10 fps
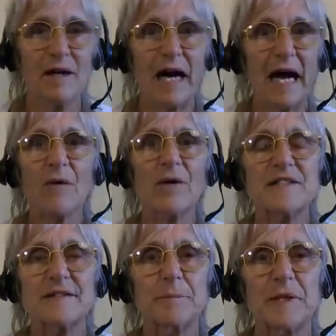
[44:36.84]
how
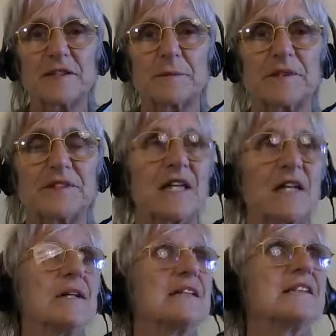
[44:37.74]
is it possible?
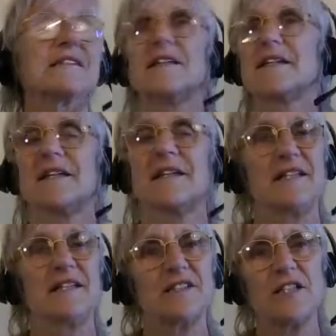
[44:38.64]
So it's
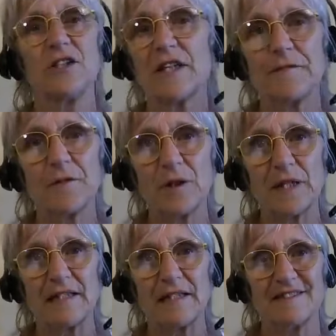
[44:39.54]
it's looking for
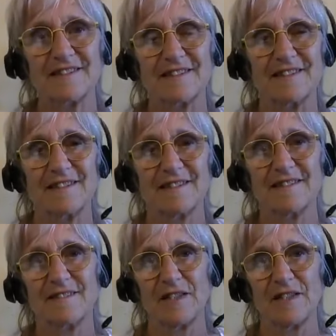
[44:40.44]
an answer.
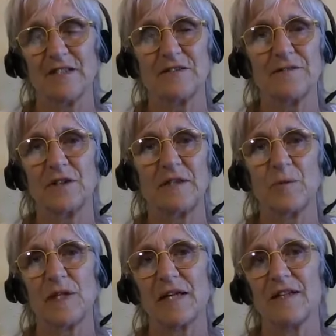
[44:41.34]
We look for
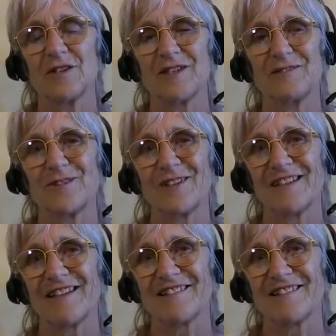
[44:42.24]
and we are looking for an